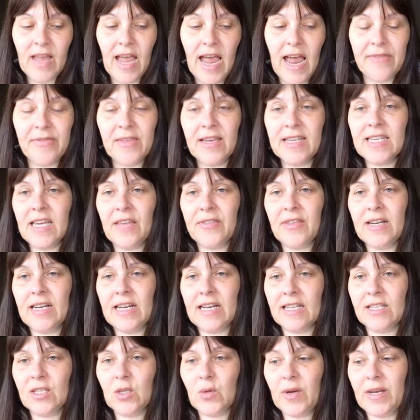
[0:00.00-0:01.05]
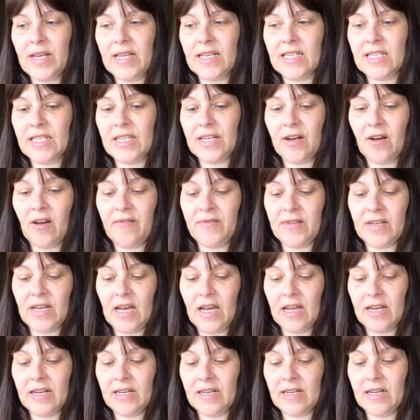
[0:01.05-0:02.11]
And there's other little tweaks that I've
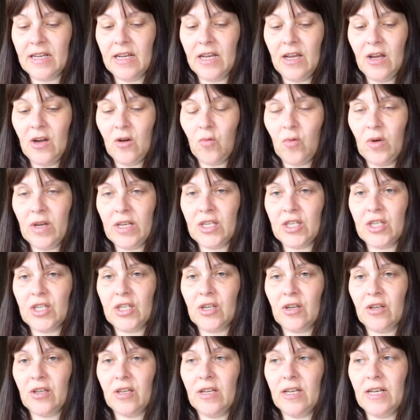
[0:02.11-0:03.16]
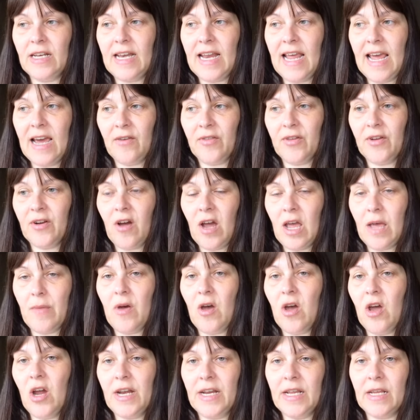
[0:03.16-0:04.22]
done which, now that I am
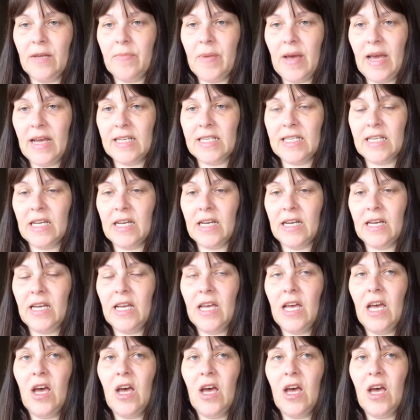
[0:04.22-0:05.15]
earning better,